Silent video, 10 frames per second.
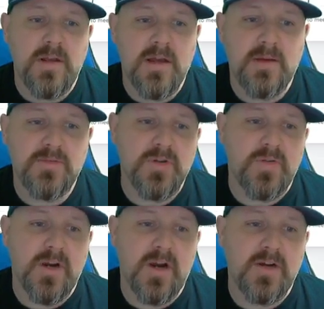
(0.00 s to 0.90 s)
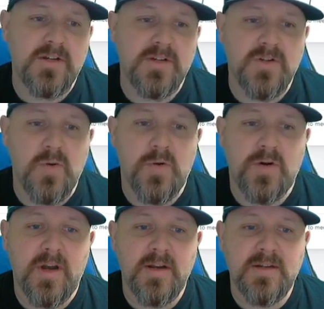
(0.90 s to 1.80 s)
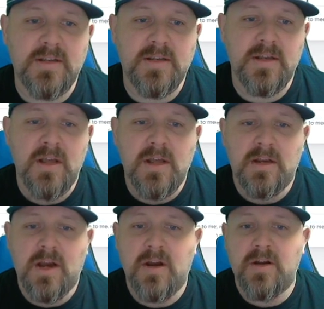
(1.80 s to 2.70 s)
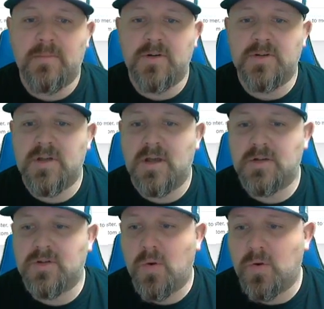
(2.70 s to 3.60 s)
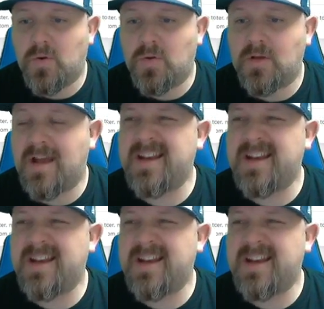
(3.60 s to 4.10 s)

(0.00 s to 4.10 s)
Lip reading: I would show the cards. Here's the order ID, card numbers, total.